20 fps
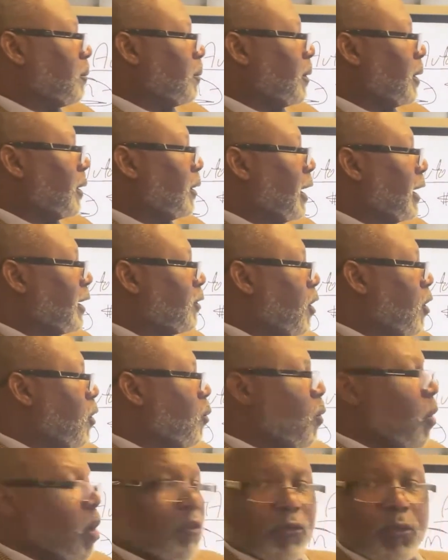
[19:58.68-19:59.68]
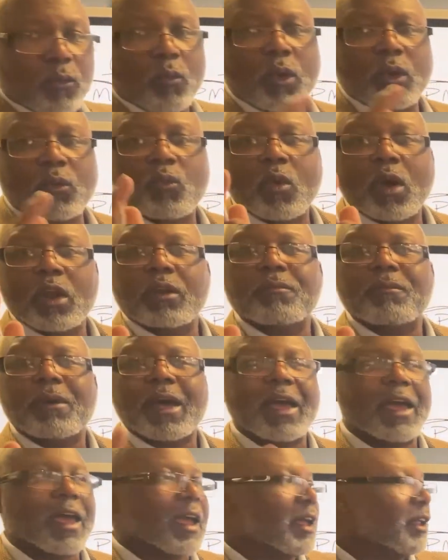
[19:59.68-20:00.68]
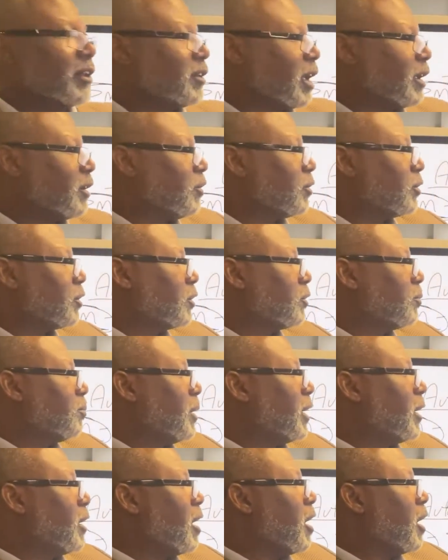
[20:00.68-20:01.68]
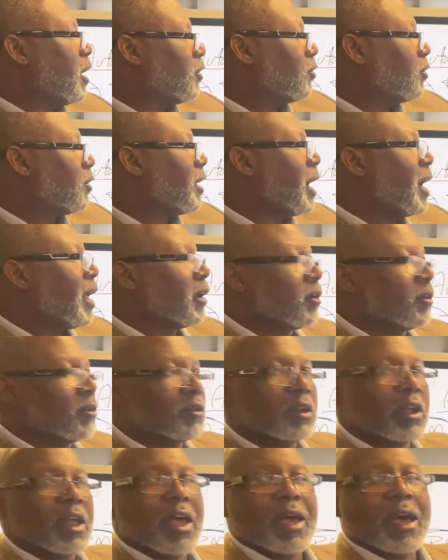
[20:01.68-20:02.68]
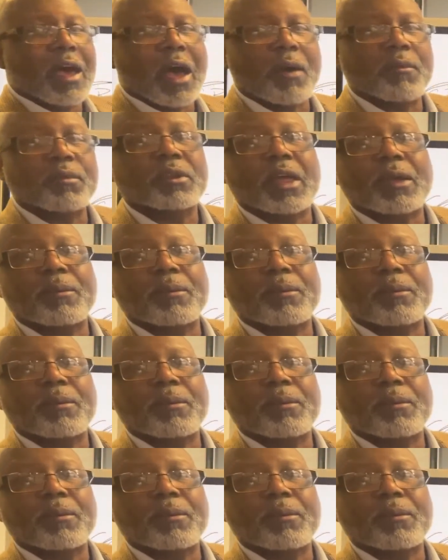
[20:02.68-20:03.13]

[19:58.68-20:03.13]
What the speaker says: like on one with one of my ads, I used to spend $100. I was able